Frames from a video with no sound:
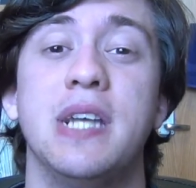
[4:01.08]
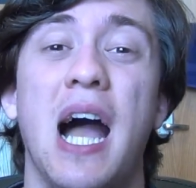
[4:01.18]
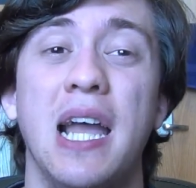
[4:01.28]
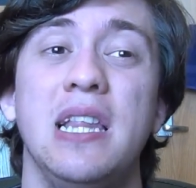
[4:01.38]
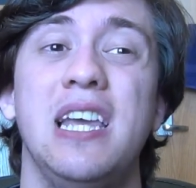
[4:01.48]

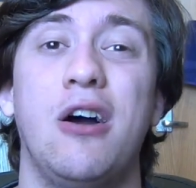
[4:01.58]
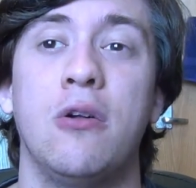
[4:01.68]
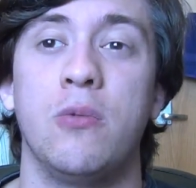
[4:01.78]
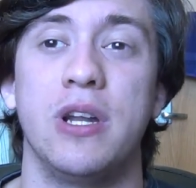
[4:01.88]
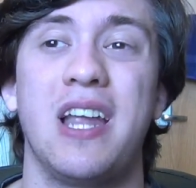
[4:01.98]
highly
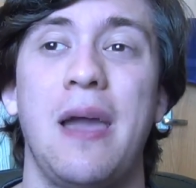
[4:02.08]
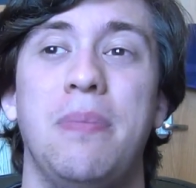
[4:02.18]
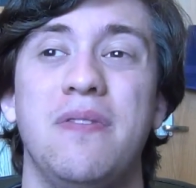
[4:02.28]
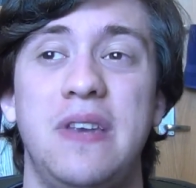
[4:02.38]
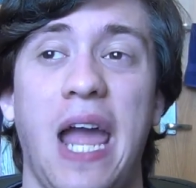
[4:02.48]
on what type
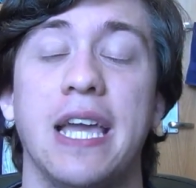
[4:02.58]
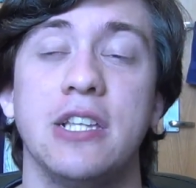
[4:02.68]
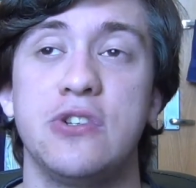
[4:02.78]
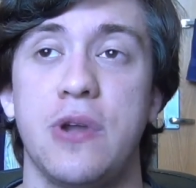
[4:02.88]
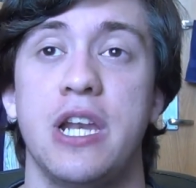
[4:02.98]
of deck and
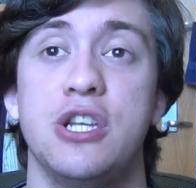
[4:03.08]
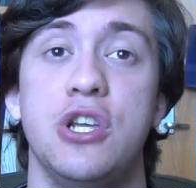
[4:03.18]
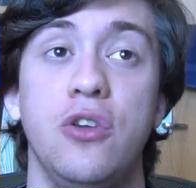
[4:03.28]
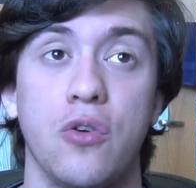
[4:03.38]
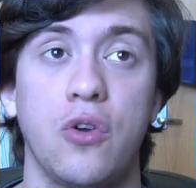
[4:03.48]
strategy
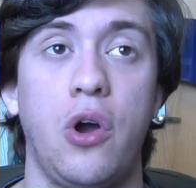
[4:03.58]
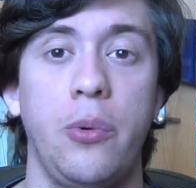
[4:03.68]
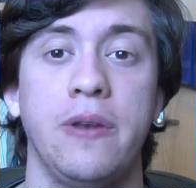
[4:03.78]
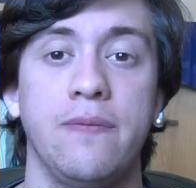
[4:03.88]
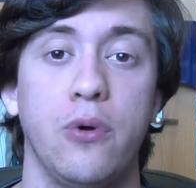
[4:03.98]
you're
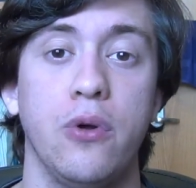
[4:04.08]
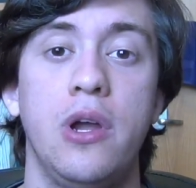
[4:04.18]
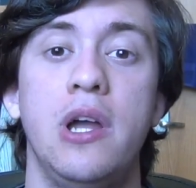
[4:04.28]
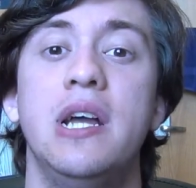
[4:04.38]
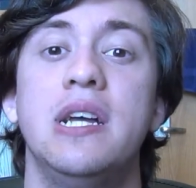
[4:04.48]
going for.
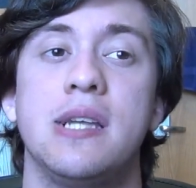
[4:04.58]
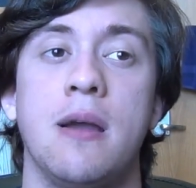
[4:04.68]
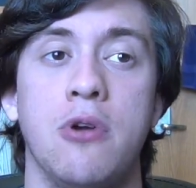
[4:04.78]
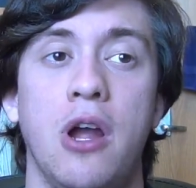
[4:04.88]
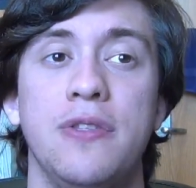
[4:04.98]

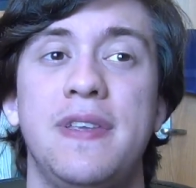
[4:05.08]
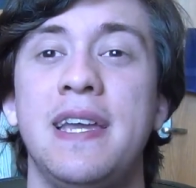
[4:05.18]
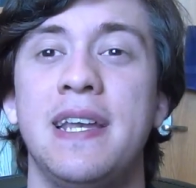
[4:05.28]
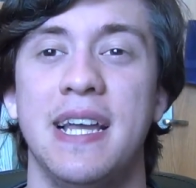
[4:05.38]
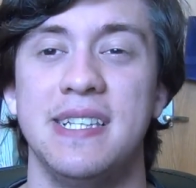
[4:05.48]
Cyber
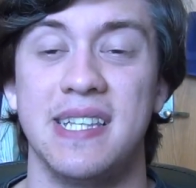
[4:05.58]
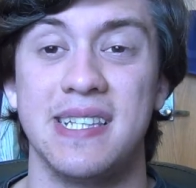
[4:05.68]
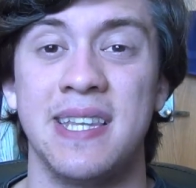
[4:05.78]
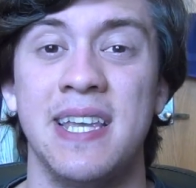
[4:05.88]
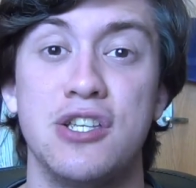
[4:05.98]
Eltanin has its
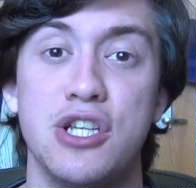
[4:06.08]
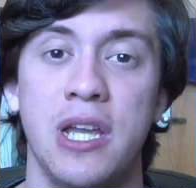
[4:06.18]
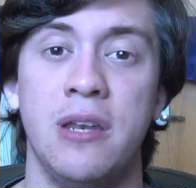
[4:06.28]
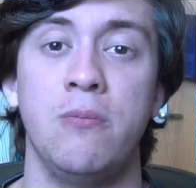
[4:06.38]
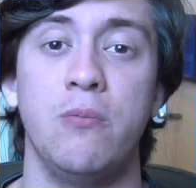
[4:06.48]
niche
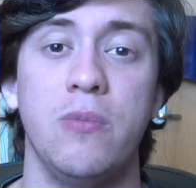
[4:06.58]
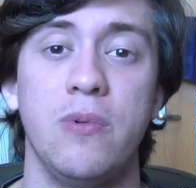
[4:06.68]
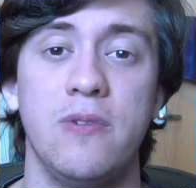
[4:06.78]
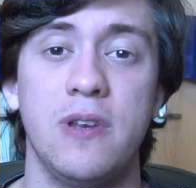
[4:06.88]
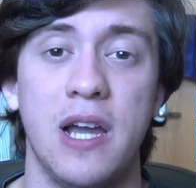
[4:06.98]
in
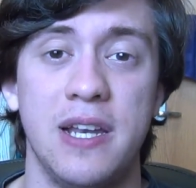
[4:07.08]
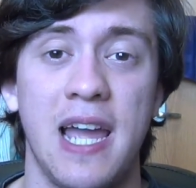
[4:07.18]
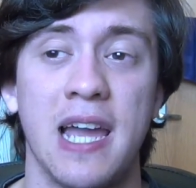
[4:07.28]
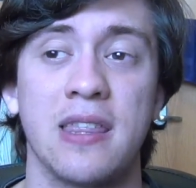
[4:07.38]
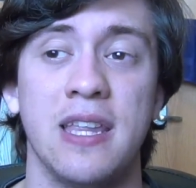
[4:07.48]
a
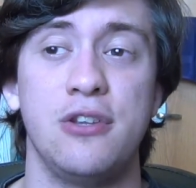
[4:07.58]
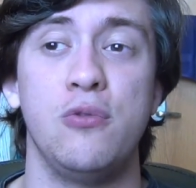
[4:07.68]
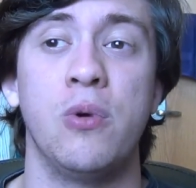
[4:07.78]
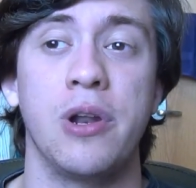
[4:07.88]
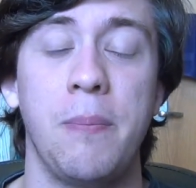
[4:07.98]
deck that you
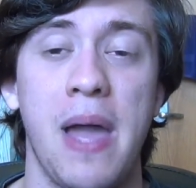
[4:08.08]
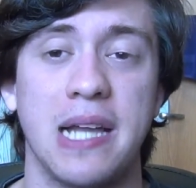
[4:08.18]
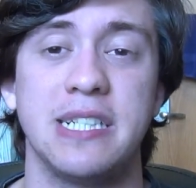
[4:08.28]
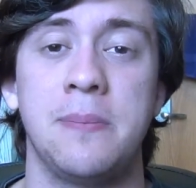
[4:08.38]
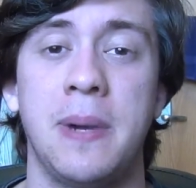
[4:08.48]
want to
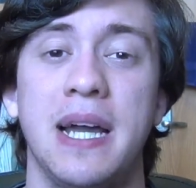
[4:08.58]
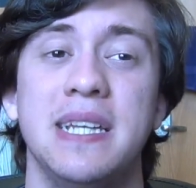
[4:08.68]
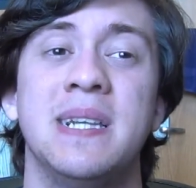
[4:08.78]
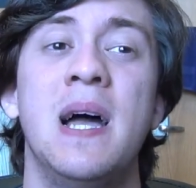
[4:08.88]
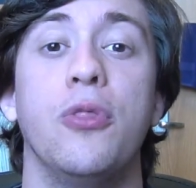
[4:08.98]

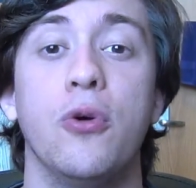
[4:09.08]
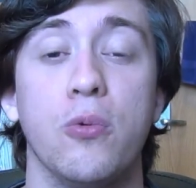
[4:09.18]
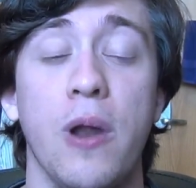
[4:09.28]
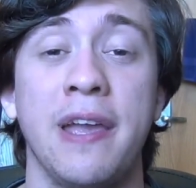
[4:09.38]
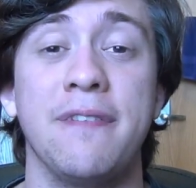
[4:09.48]
maximize the
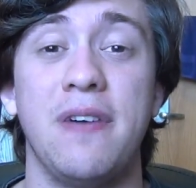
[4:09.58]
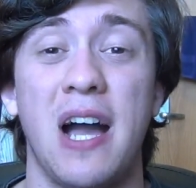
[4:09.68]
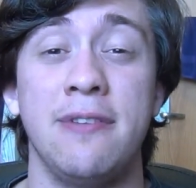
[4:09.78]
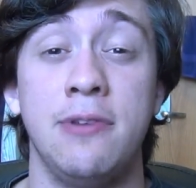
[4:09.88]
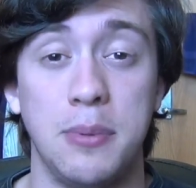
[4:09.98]
rank
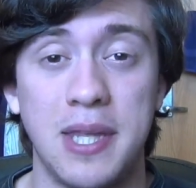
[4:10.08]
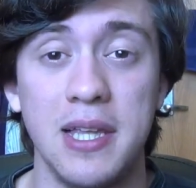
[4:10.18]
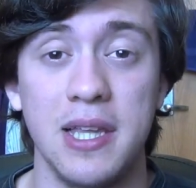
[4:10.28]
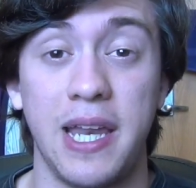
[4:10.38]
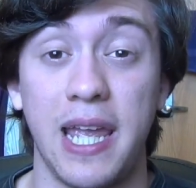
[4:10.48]
5
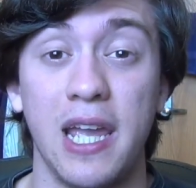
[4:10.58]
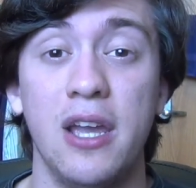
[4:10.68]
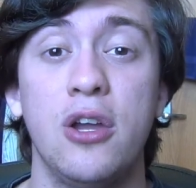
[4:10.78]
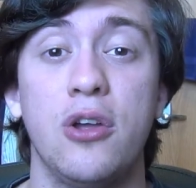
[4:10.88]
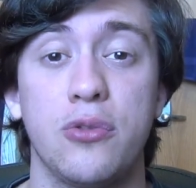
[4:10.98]
utility
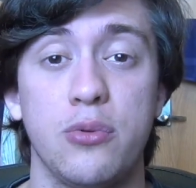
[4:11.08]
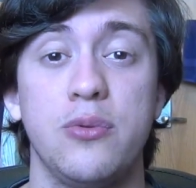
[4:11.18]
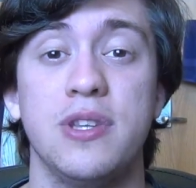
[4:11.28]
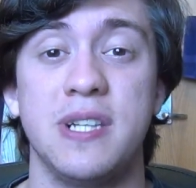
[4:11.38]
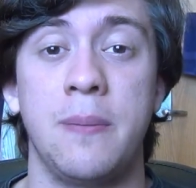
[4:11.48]
through
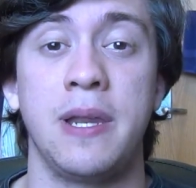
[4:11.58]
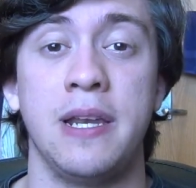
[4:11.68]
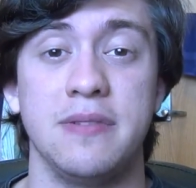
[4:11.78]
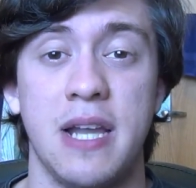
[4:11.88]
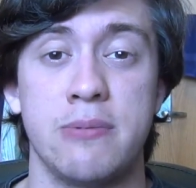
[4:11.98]
the summoning of
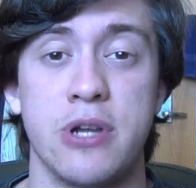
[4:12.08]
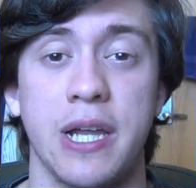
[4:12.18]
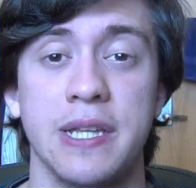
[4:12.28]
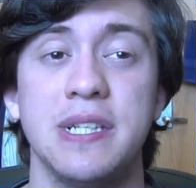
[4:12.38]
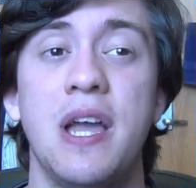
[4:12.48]
Cyber
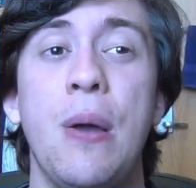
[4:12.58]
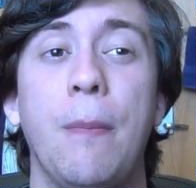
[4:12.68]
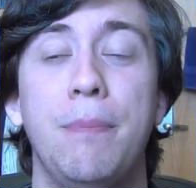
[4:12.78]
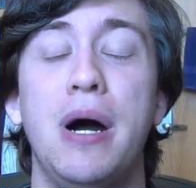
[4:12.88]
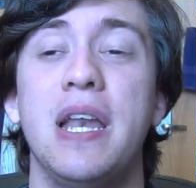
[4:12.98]
Dragons.
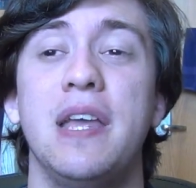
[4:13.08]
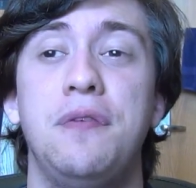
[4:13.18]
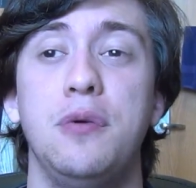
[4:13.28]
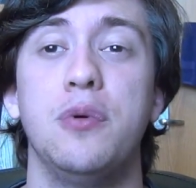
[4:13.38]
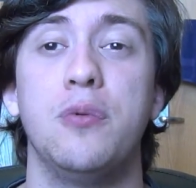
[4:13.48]
But if
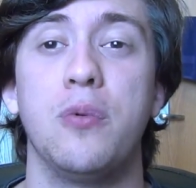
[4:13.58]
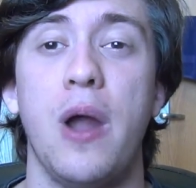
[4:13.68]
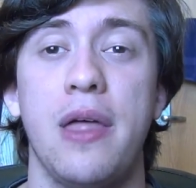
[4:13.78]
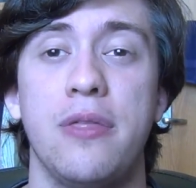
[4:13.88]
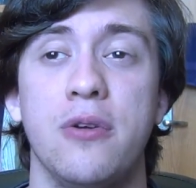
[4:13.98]
you would
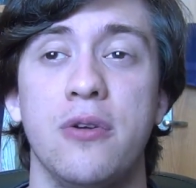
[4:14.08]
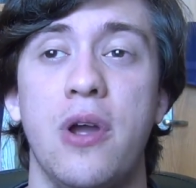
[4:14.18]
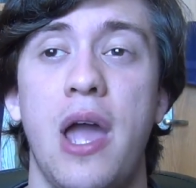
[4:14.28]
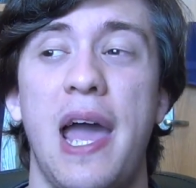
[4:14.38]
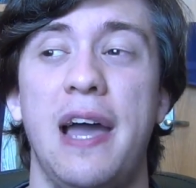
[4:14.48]
rather
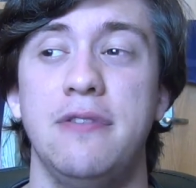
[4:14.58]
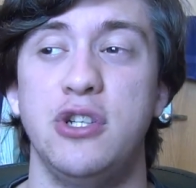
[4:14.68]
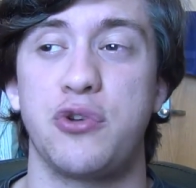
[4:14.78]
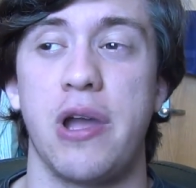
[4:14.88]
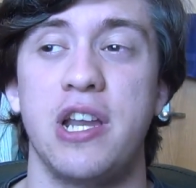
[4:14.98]
have a
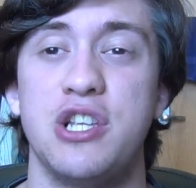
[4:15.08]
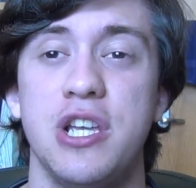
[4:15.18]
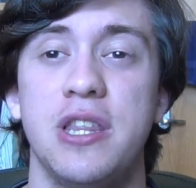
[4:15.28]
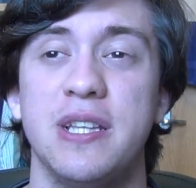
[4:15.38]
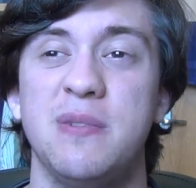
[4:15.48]
strategy
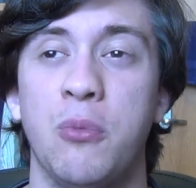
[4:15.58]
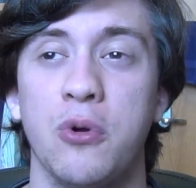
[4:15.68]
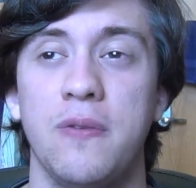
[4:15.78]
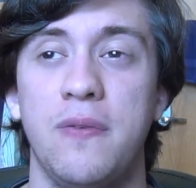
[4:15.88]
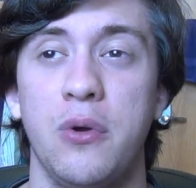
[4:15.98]
that's more
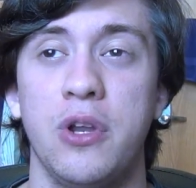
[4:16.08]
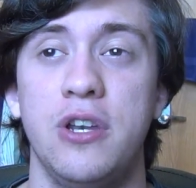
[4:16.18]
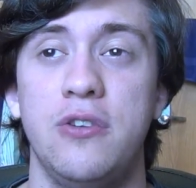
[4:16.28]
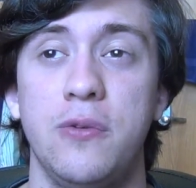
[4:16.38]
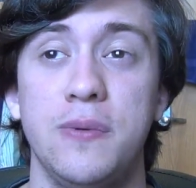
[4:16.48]

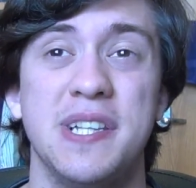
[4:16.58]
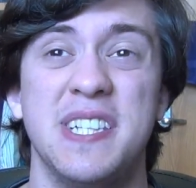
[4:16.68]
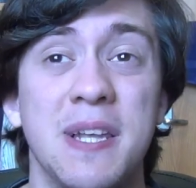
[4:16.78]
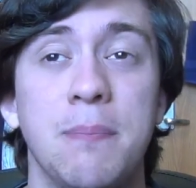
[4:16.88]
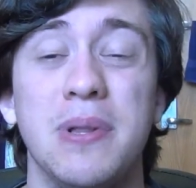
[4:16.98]
devoted to
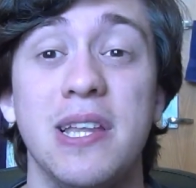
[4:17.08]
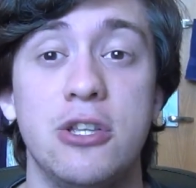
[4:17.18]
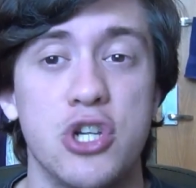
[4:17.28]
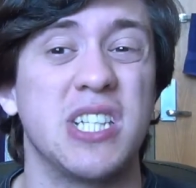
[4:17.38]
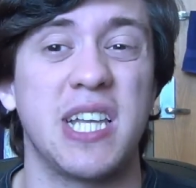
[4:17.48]
simply
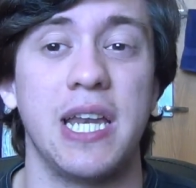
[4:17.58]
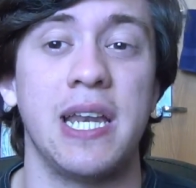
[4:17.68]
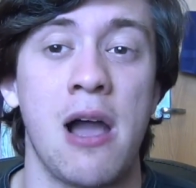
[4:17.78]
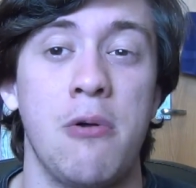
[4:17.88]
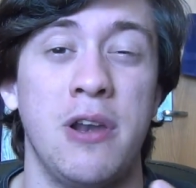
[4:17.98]
just getting
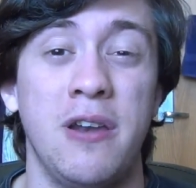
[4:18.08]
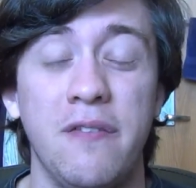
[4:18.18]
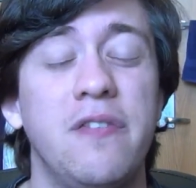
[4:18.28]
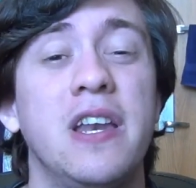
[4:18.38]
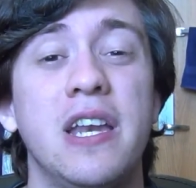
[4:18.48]
out an
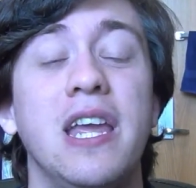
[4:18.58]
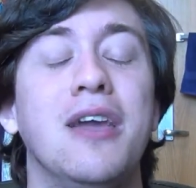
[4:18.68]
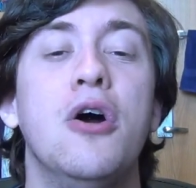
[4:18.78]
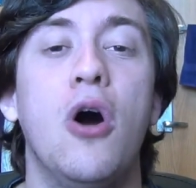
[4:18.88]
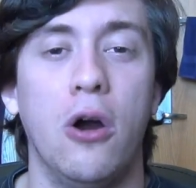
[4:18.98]
Infinity
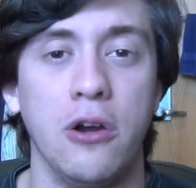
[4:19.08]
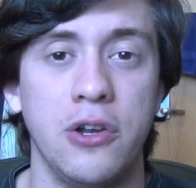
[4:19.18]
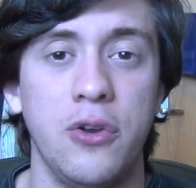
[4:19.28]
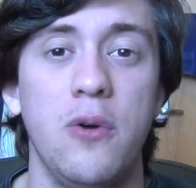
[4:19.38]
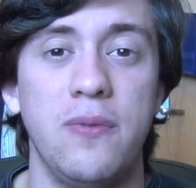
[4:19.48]
or a
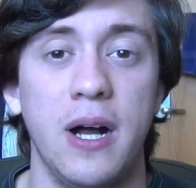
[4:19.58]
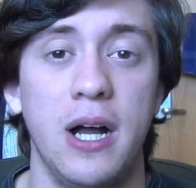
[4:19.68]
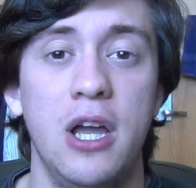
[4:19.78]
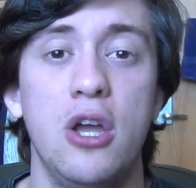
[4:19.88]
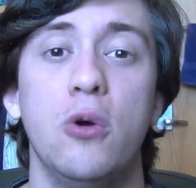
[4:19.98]
Nova
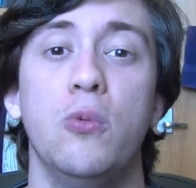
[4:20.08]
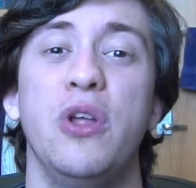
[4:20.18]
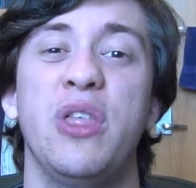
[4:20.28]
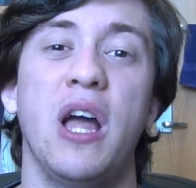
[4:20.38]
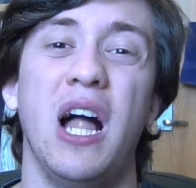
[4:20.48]

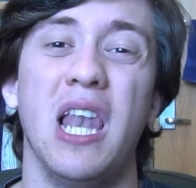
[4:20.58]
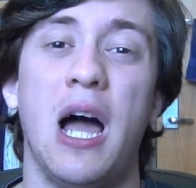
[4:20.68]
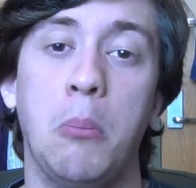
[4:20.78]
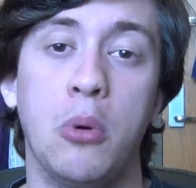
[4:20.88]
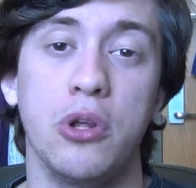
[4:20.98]
with a
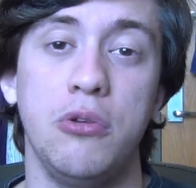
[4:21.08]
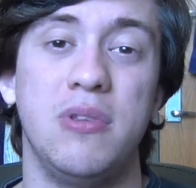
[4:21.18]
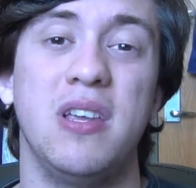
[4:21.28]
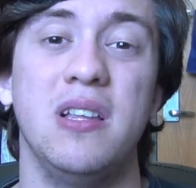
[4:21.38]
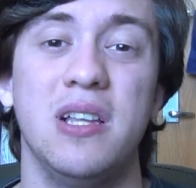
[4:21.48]
lot more
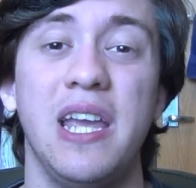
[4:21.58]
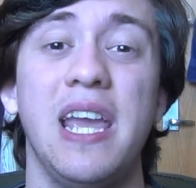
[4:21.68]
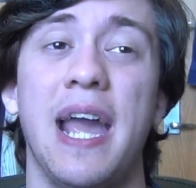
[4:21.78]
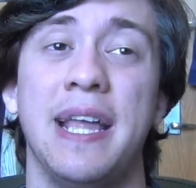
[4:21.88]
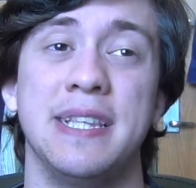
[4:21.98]
utility
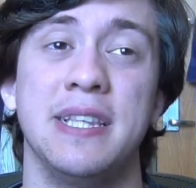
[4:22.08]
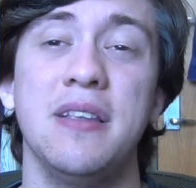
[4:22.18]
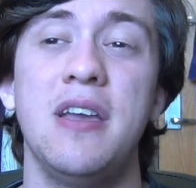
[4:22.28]
and